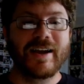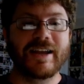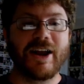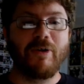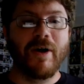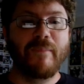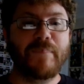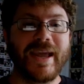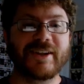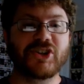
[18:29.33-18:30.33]
you know
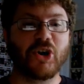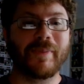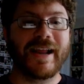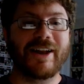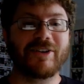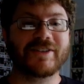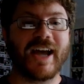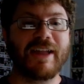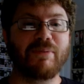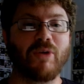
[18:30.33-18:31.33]
big Terminator
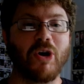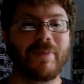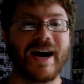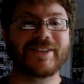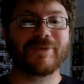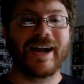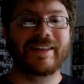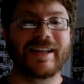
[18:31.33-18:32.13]
type robots, right?